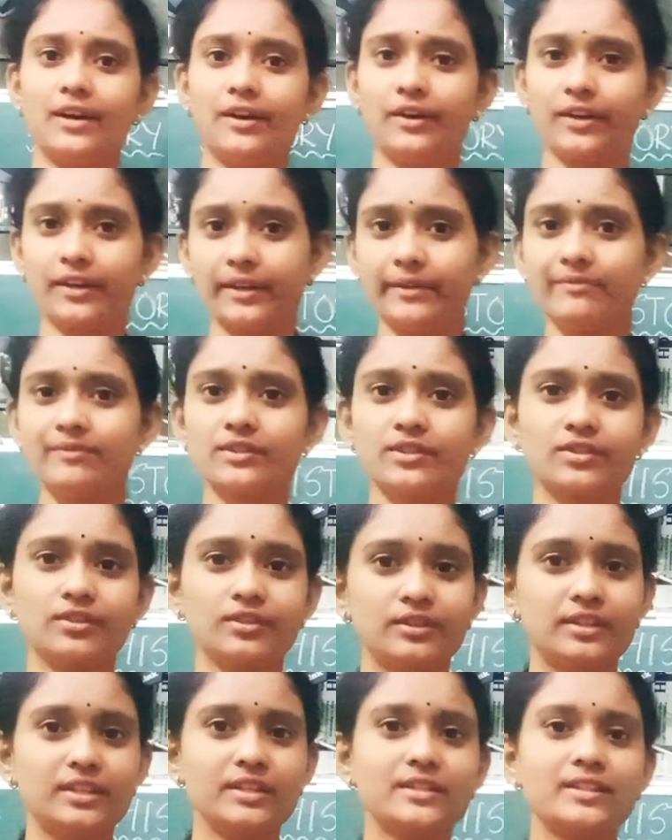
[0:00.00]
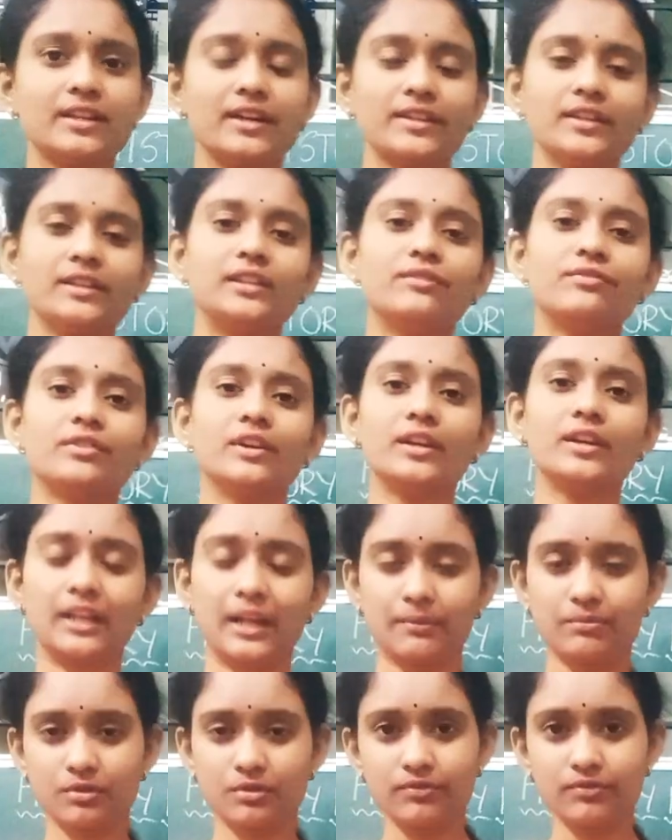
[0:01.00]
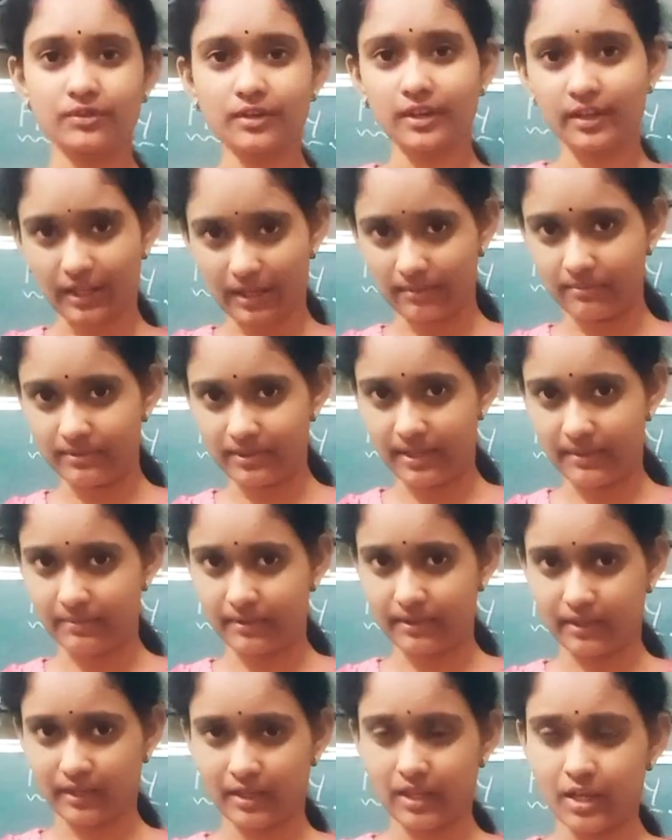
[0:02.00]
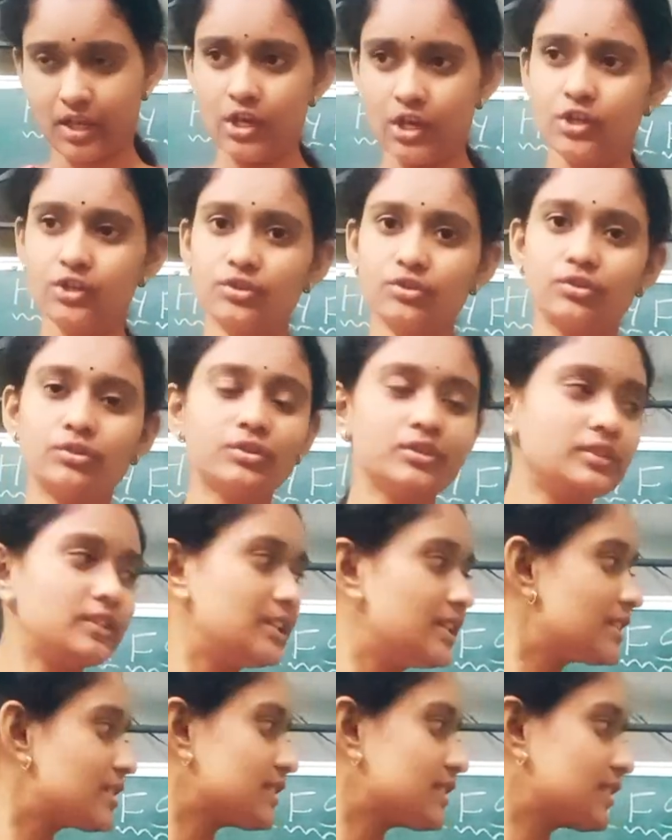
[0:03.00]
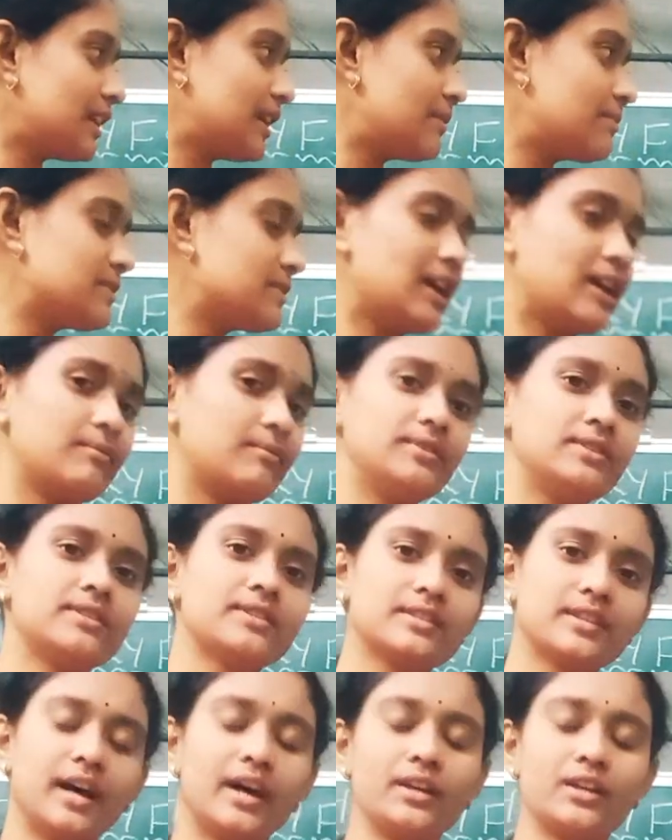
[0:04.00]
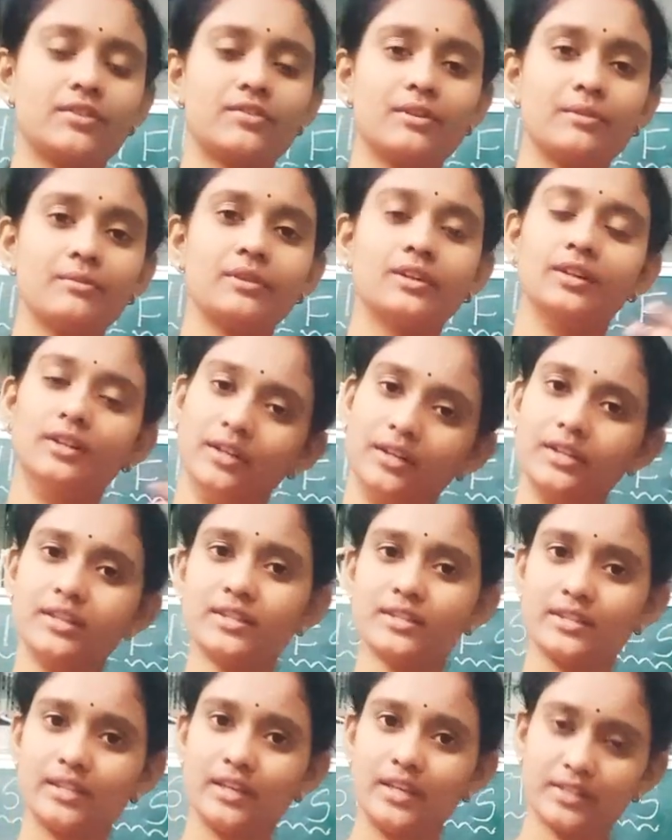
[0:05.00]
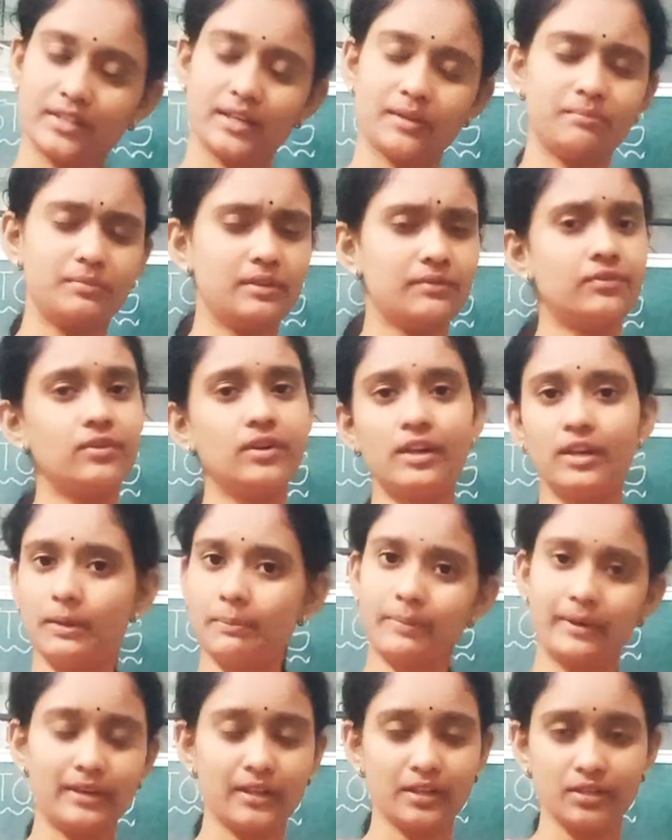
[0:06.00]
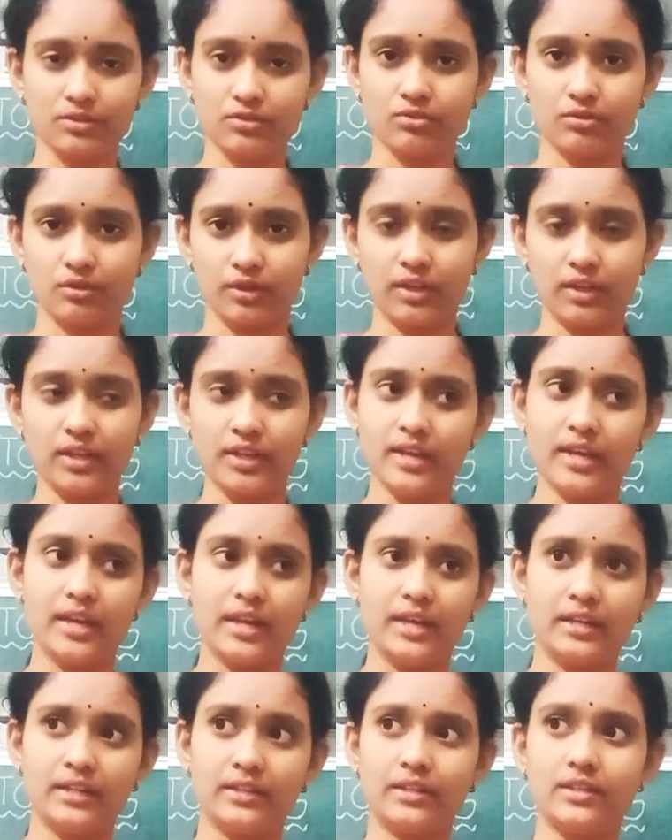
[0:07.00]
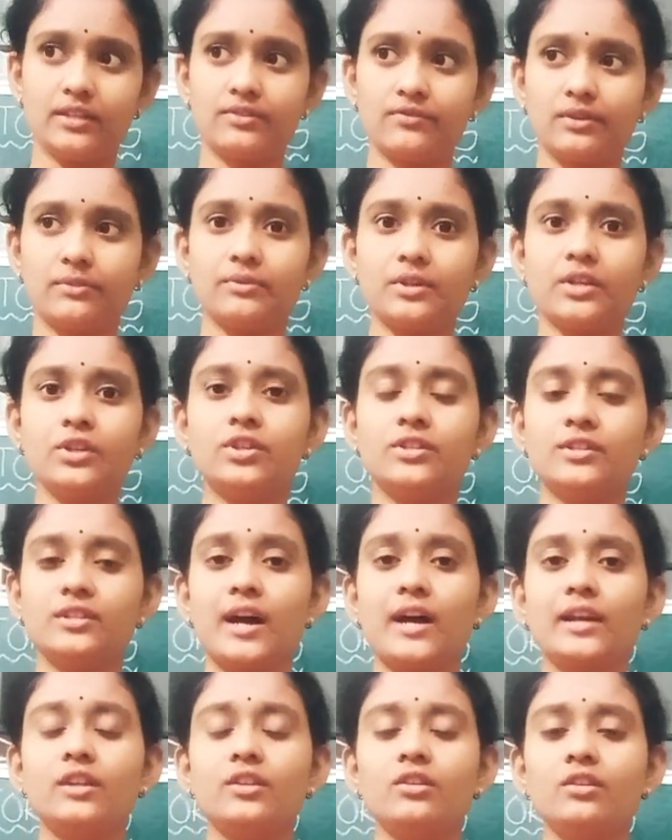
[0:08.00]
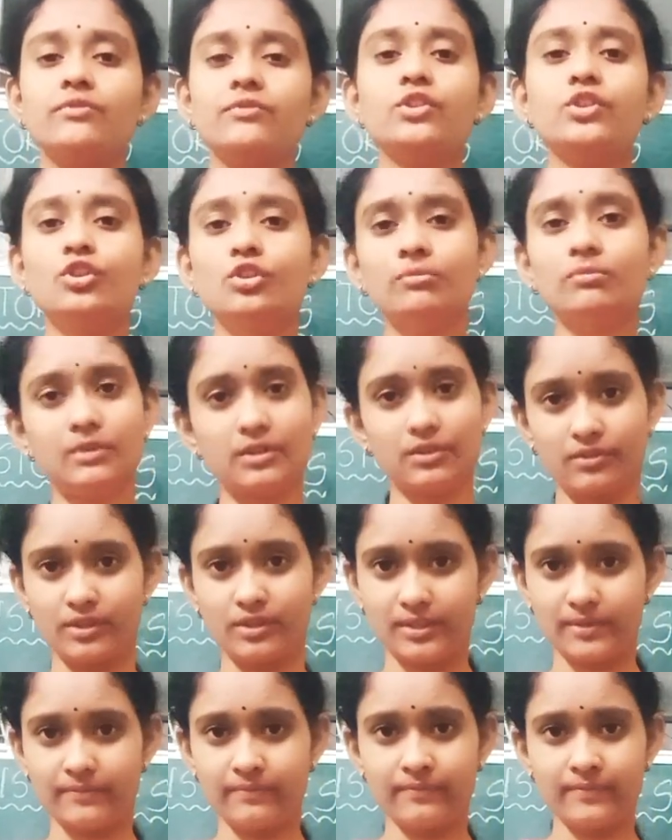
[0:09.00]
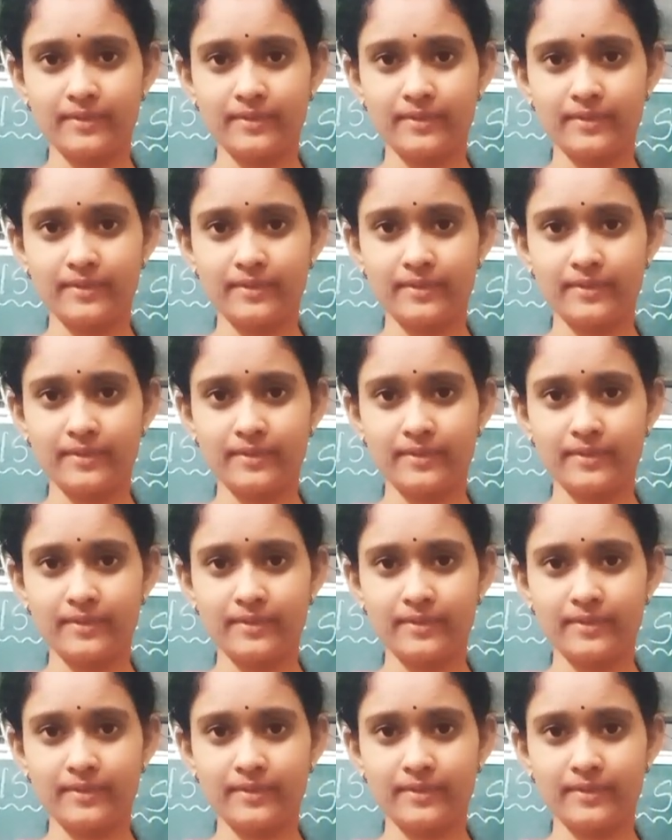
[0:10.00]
Okay, so these are the different types of crimes happening. So these crimes have been started from the early stage, like before independence only. It is from the starting of the human race.